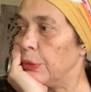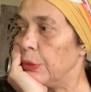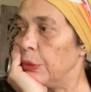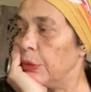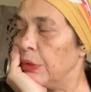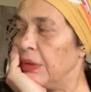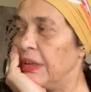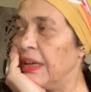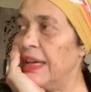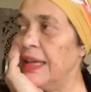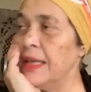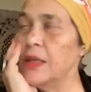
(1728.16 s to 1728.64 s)

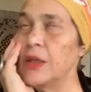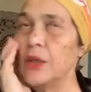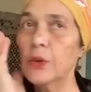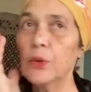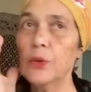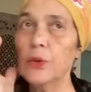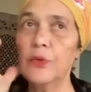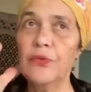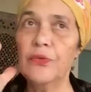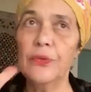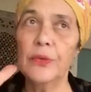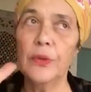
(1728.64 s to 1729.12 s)
again, you
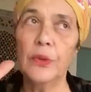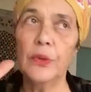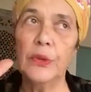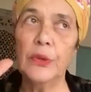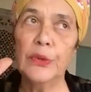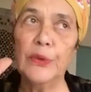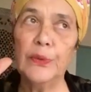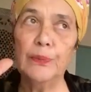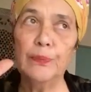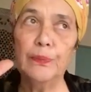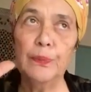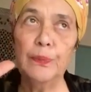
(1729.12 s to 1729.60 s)
know,
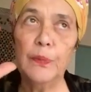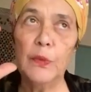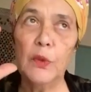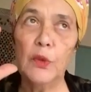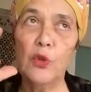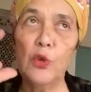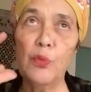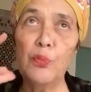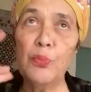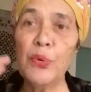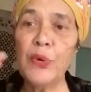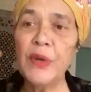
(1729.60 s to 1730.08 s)

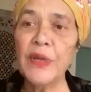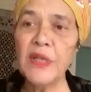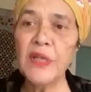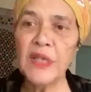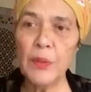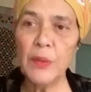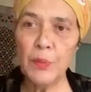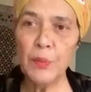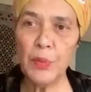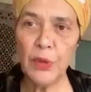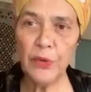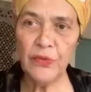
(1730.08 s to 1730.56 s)
the
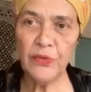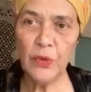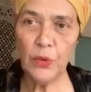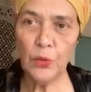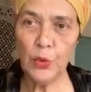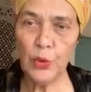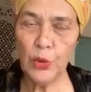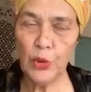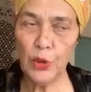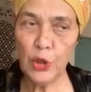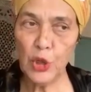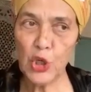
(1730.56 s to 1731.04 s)
principle of the
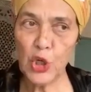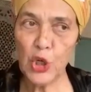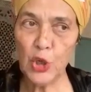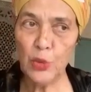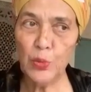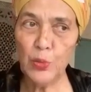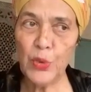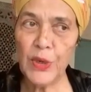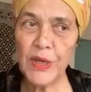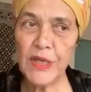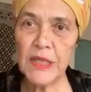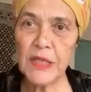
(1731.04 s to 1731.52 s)

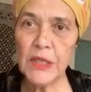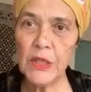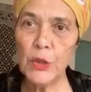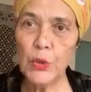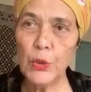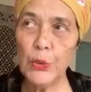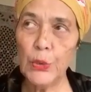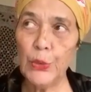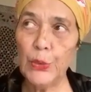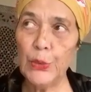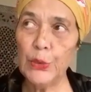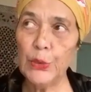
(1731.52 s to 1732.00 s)
workshop was
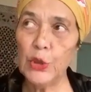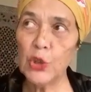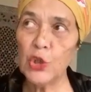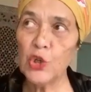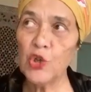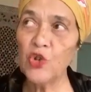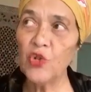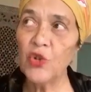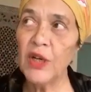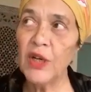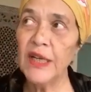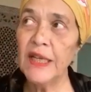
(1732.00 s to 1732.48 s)
to
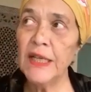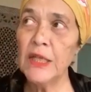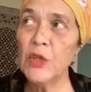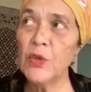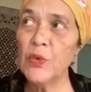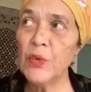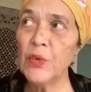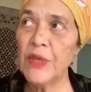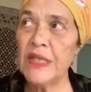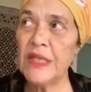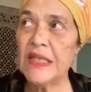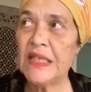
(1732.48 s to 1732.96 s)
try
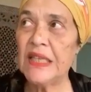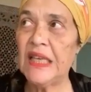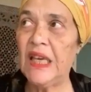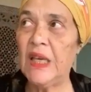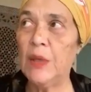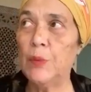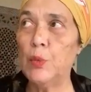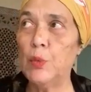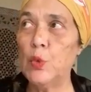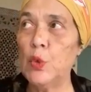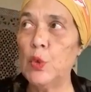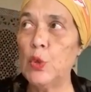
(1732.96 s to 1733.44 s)
to
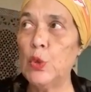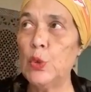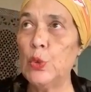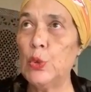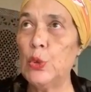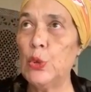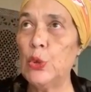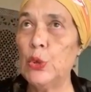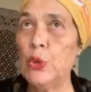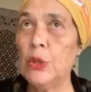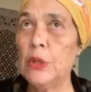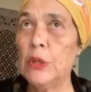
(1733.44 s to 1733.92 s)
escape a
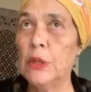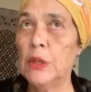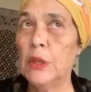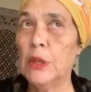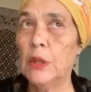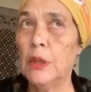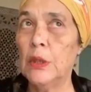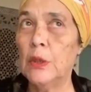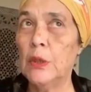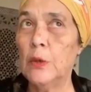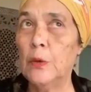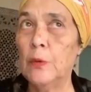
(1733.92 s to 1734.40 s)
certain
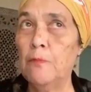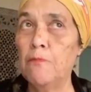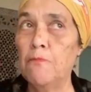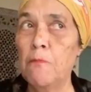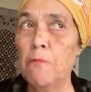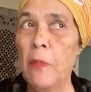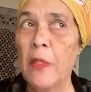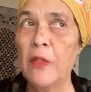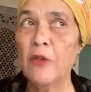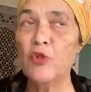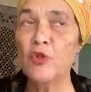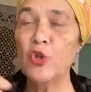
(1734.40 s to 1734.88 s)

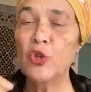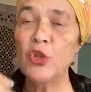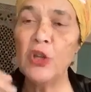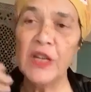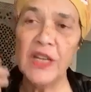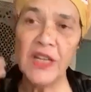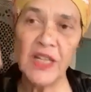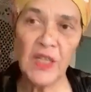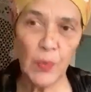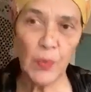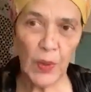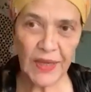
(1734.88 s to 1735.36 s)

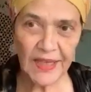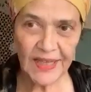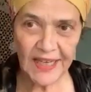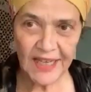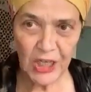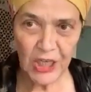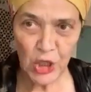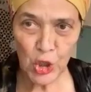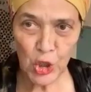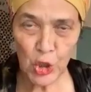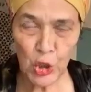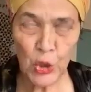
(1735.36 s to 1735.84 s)

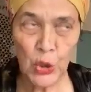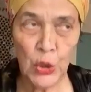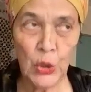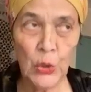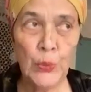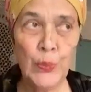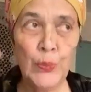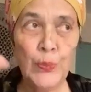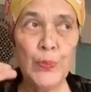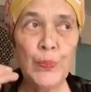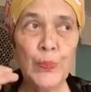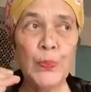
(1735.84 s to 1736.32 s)

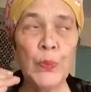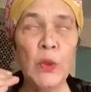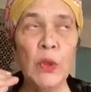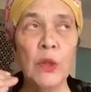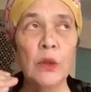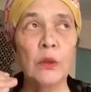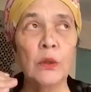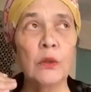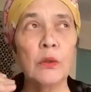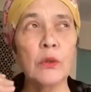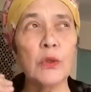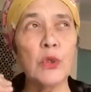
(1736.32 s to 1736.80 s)
expectation
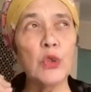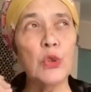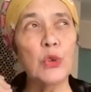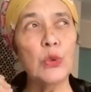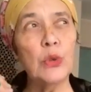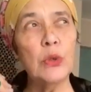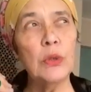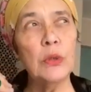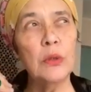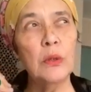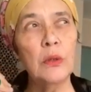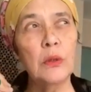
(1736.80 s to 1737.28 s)
or
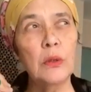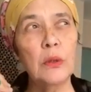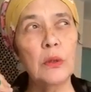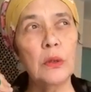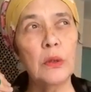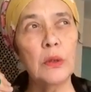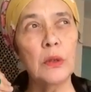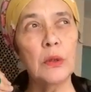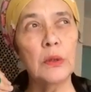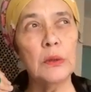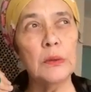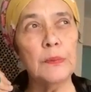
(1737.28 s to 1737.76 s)
certain
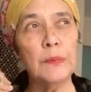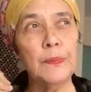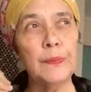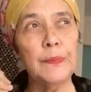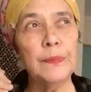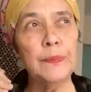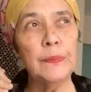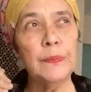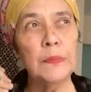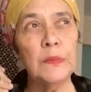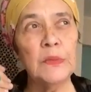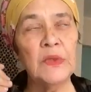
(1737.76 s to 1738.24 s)

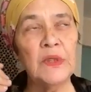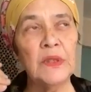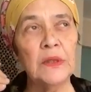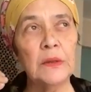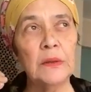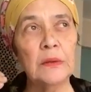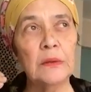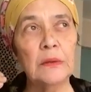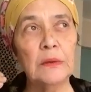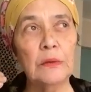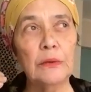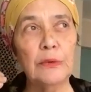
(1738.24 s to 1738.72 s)

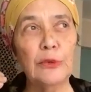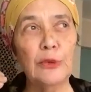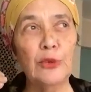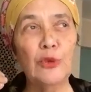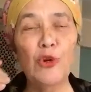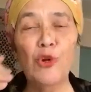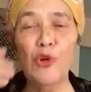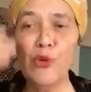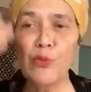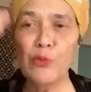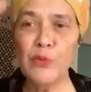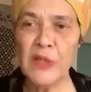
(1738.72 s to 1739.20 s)

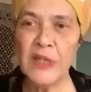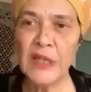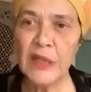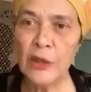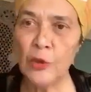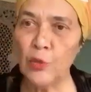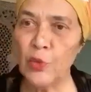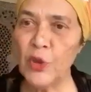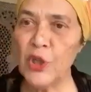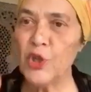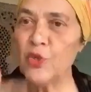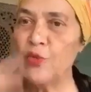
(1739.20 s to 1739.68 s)
norms in
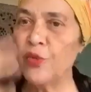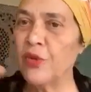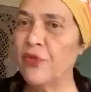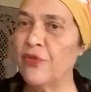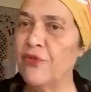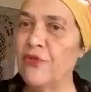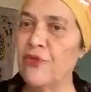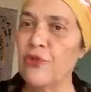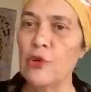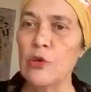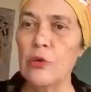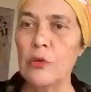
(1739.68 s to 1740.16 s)
which we
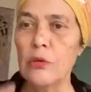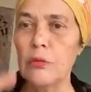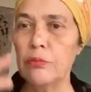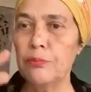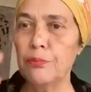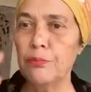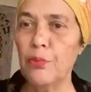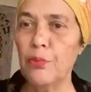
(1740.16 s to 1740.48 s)
fall